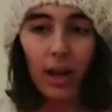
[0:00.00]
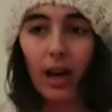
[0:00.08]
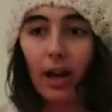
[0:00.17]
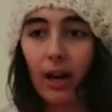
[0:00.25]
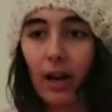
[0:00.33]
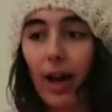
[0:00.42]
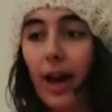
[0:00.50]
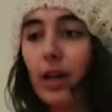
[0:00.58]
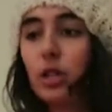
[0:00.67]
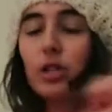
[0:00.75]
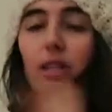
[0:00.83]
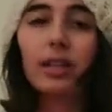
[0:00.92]
I
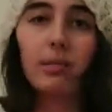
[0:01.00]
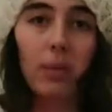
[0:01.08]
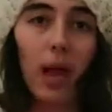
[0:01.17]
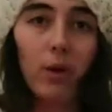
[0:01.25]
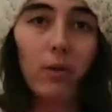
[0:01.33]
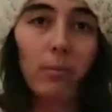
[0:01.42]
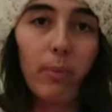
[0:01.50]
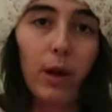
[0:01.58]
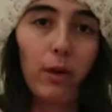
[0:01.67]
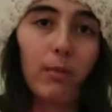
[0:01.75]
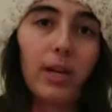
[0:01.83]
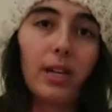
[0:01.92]
actually like the black one
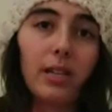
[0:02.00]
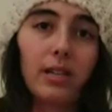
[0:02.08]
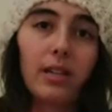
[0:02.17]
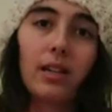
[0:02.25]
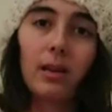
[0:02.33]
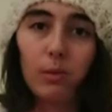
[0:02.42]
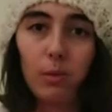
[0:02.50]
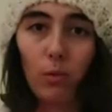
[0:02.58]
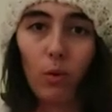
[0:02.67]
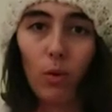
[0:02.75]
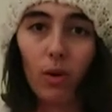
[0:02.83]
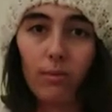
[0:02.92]
better because it keeps me
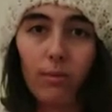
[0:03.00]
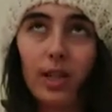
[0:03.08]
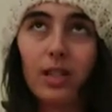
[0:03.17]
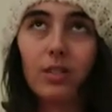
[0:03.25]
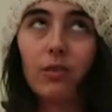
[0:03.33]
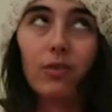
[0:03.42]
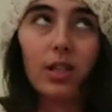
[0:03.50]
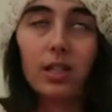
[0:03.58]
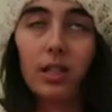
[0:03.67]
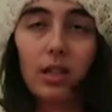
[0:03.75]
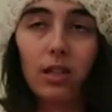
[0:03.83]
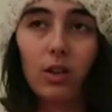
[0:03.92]
warm, and it's
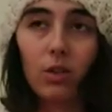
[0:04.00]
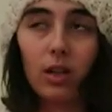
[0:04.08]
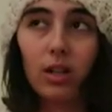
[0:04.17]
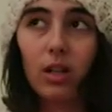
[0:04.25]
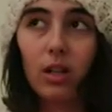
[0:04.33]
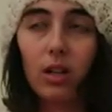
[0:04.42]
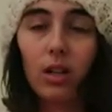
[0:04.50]
freezing in New York